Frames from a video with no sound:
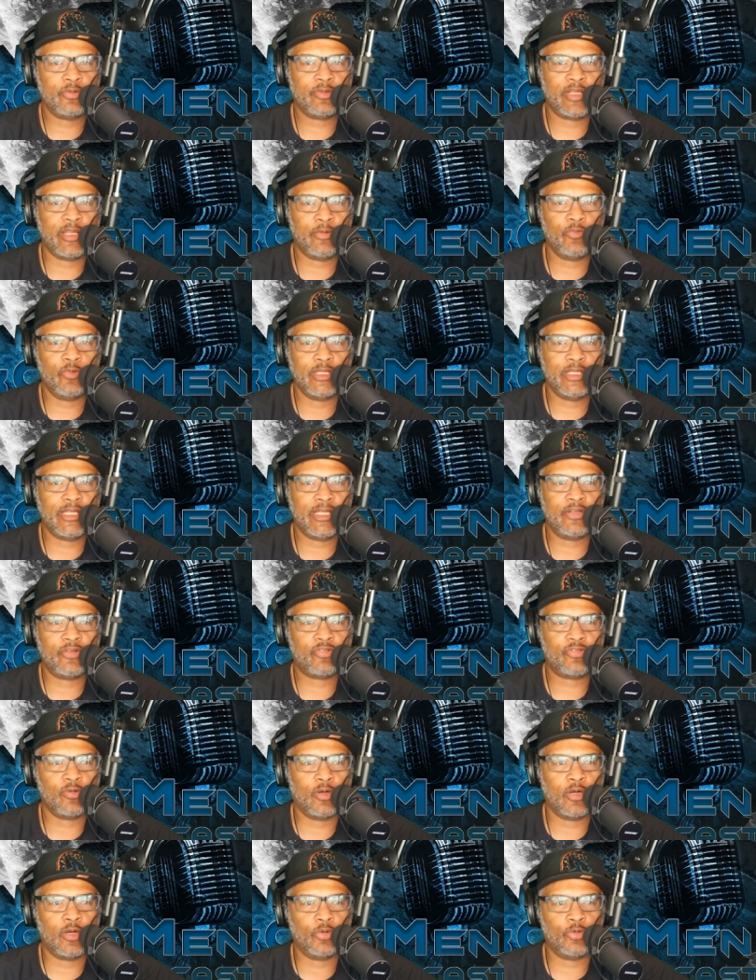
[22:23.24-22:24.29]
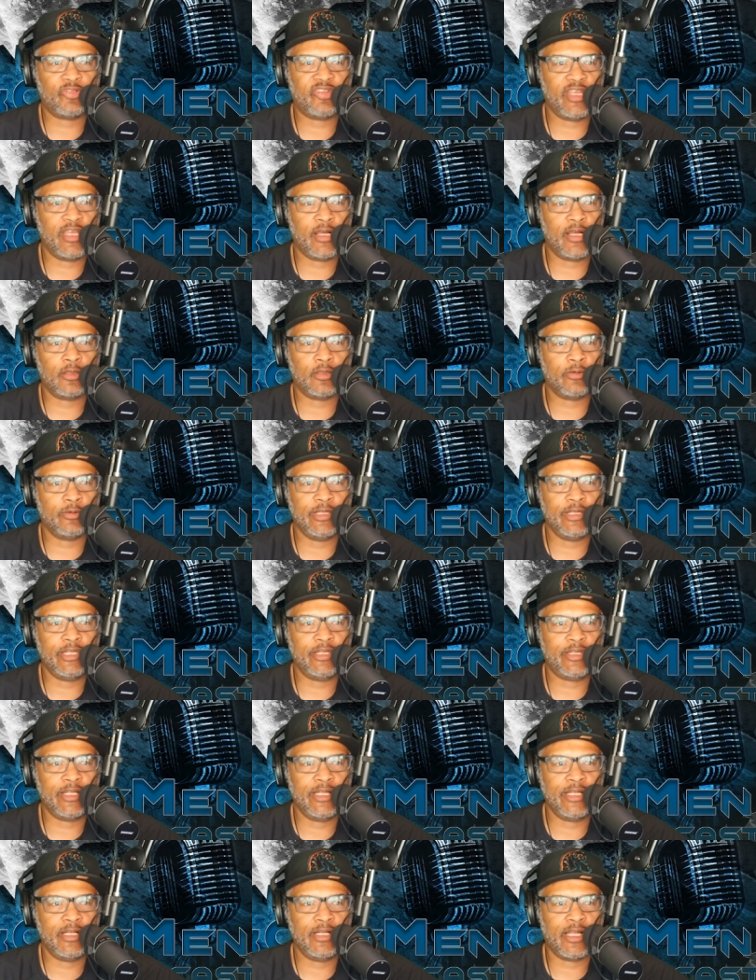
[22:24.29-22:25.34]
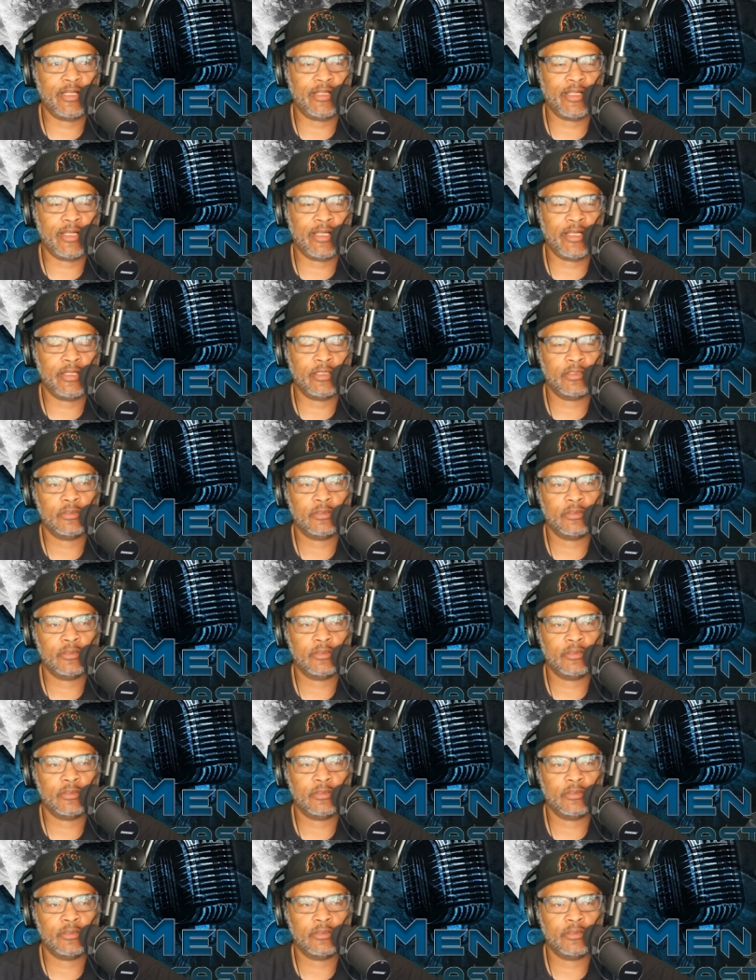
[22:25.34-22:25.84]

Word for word: They wouldn't and, get you a hotel or anything like that.